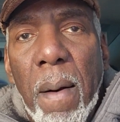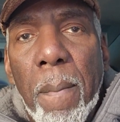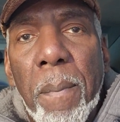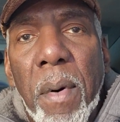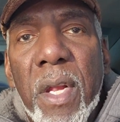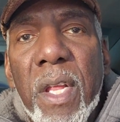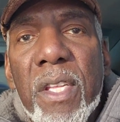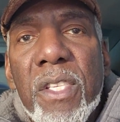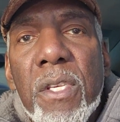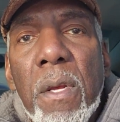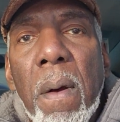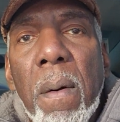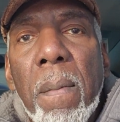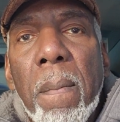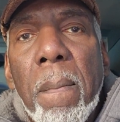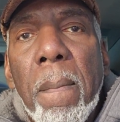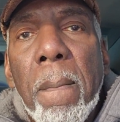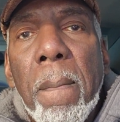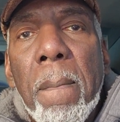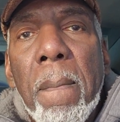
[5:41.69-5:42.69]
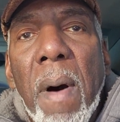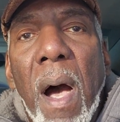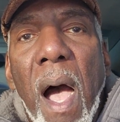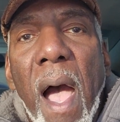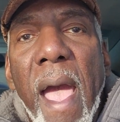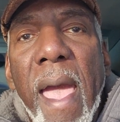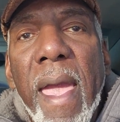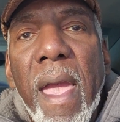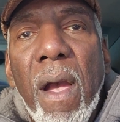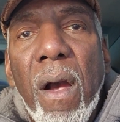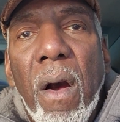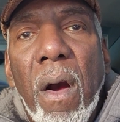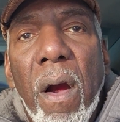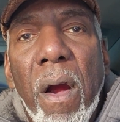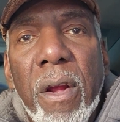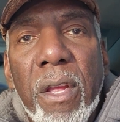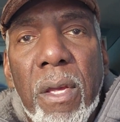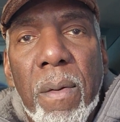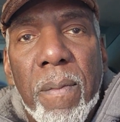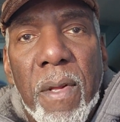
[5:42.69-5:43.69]
but it's my
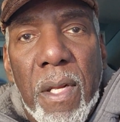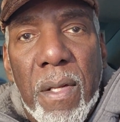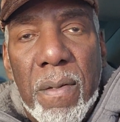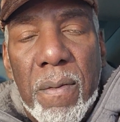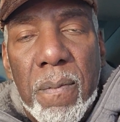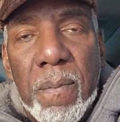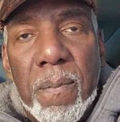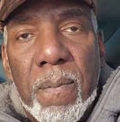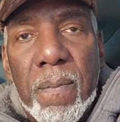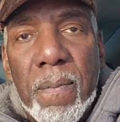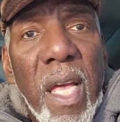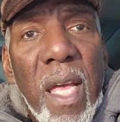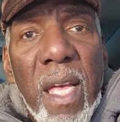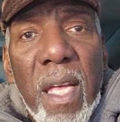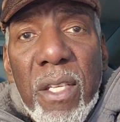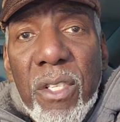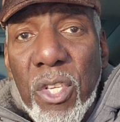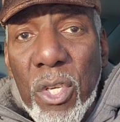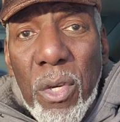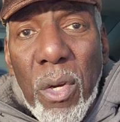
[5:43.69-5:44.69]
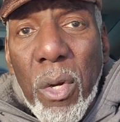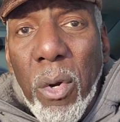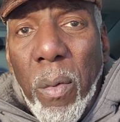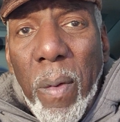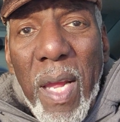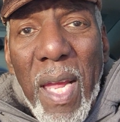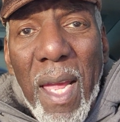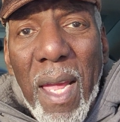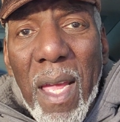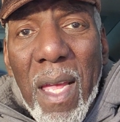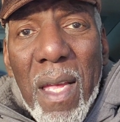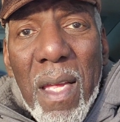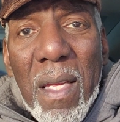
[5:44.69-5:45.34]
argument. Do you agree?